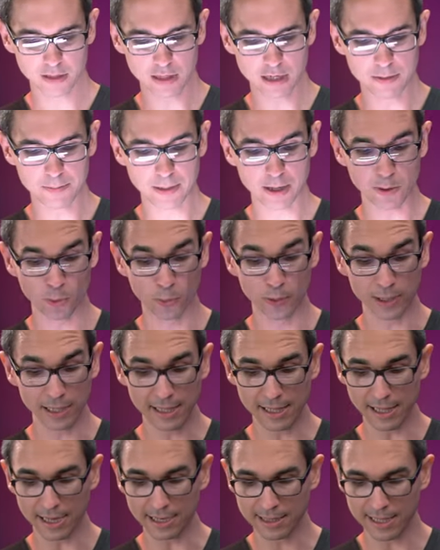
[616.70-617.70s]
Um, I
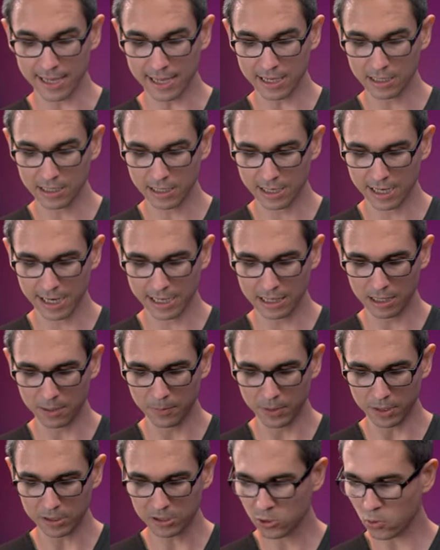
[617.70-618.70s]
really like that. And the
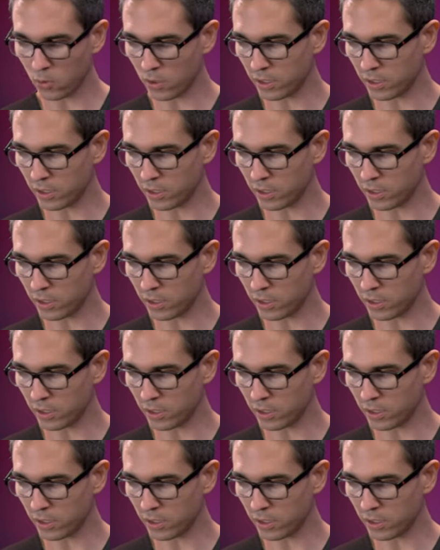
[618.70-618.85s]
build